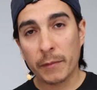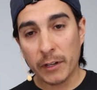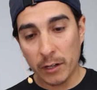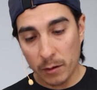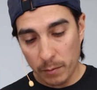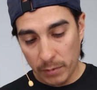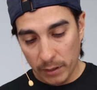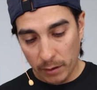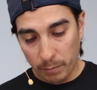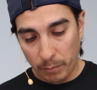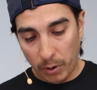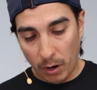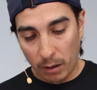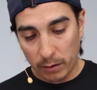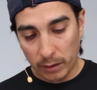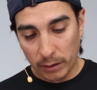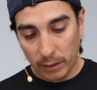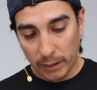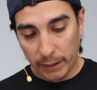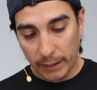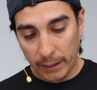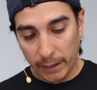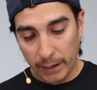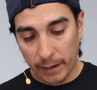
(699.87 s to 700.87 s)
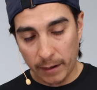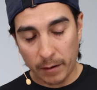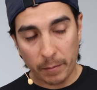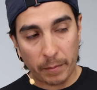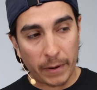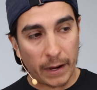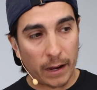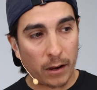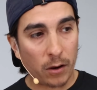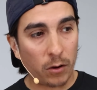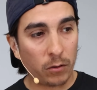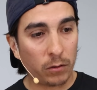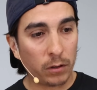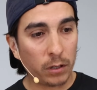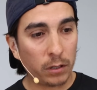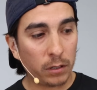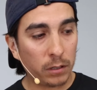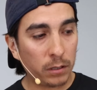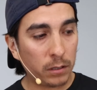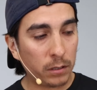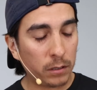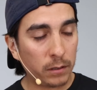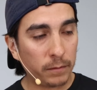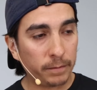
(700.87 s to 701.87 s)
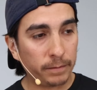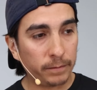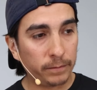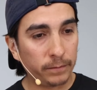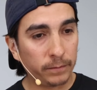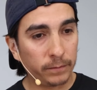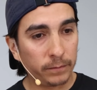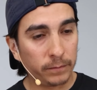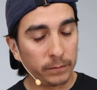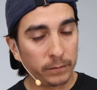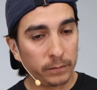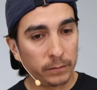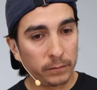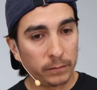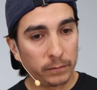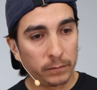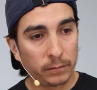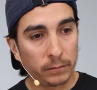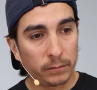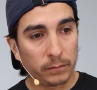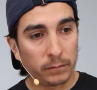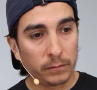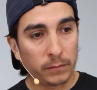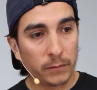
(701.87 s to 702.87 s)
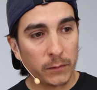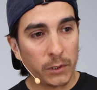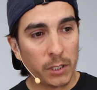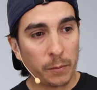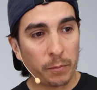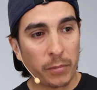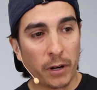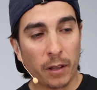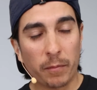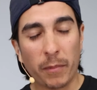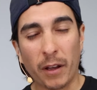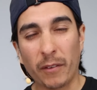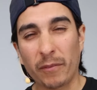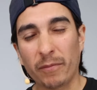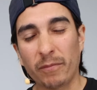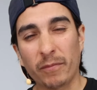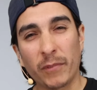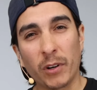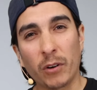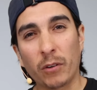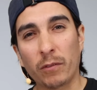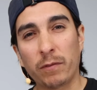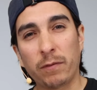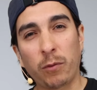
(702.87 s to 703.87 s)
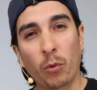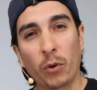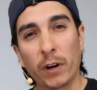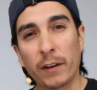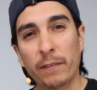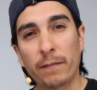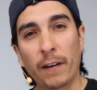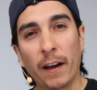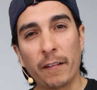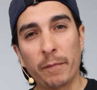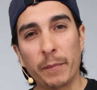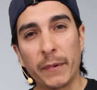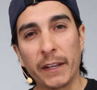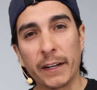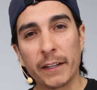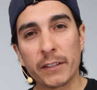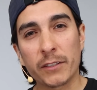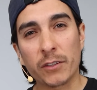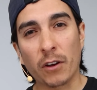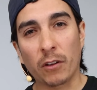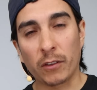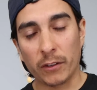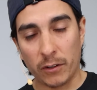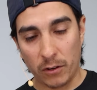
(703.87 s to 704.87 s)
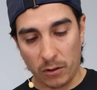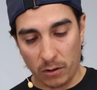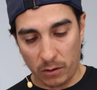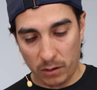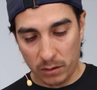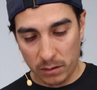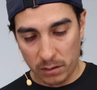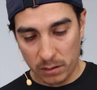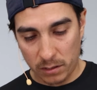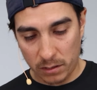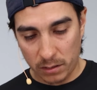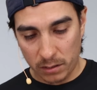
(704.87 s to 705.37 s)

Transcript: I mean, you'd be probably looking at about it's probably about, you know, 45 minutes all in all.